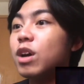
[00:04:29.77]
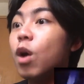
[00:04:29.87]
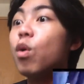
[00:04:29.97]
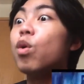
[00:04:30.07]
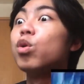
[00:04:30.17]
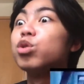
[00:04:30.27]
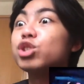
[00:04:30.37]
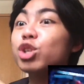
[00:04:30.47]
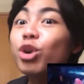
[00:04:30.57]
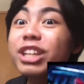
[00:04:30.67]
Oh,
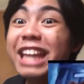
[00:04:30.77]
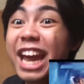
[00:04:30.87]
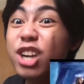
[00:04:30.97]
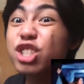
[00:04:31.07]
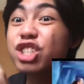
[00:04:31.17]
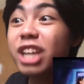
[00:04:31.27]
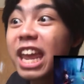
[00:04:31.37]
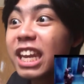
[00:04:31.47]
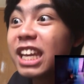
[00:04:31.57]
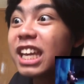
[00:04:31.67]
short hair
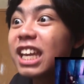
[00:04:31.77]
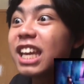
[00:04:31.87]
Jenny.